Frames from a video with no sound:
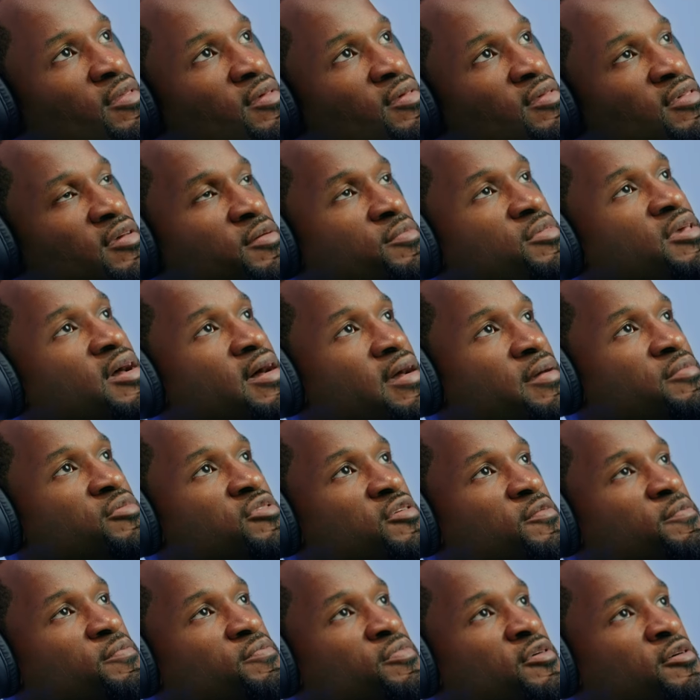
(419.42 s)
sometimes
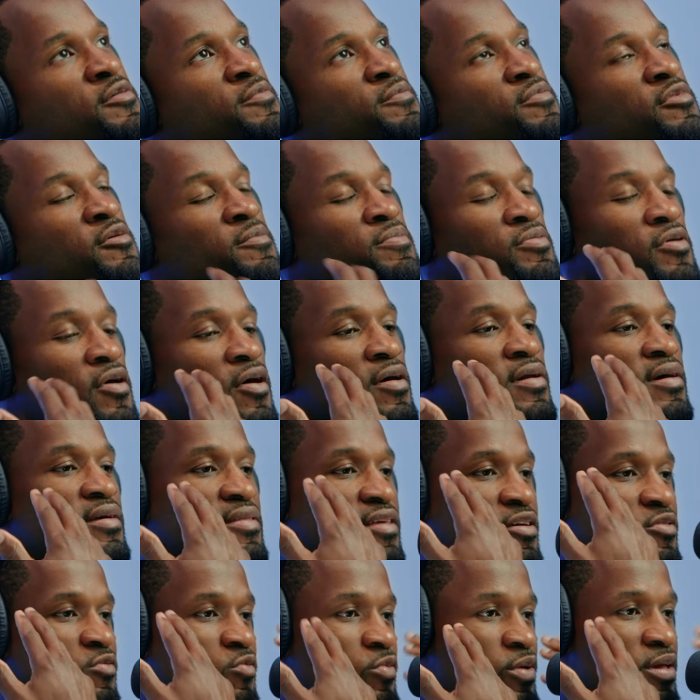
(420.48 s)
the, the, the product
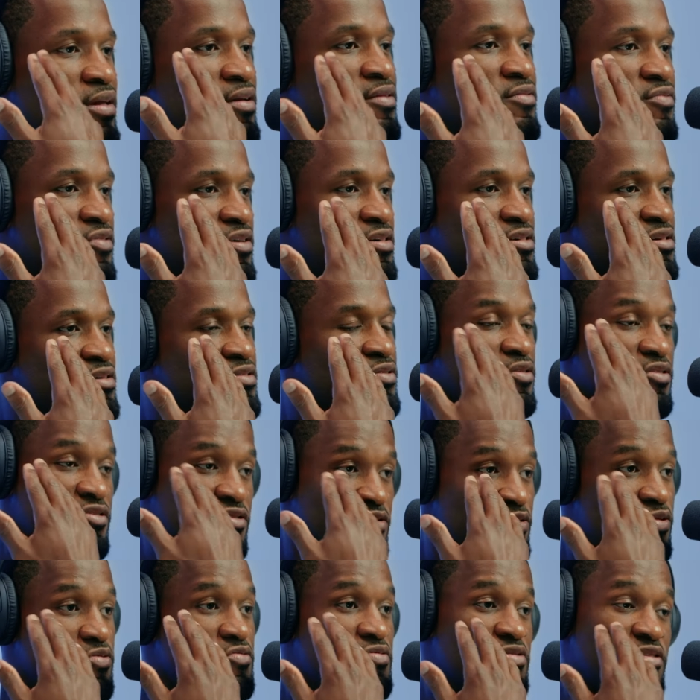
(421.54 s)
that we envision or the
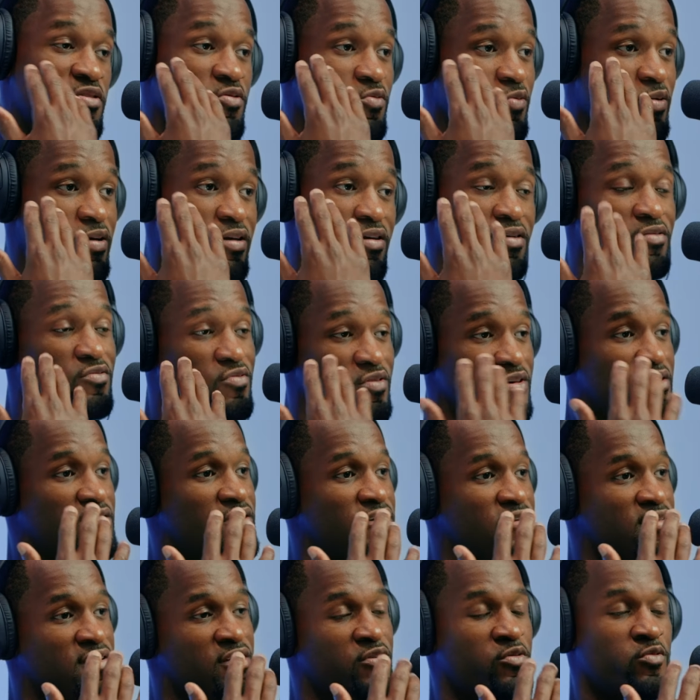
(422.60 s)
service that we
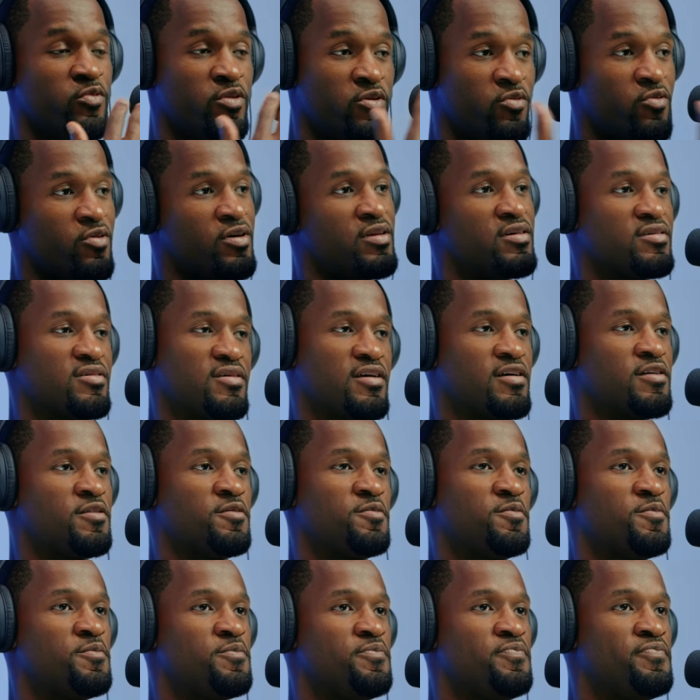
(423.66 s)
envision that we want to
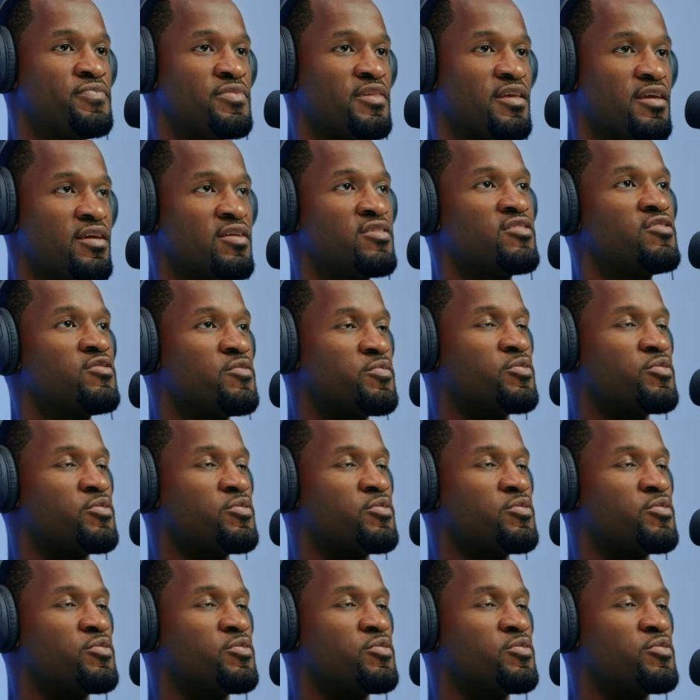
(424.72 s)
sell isn't the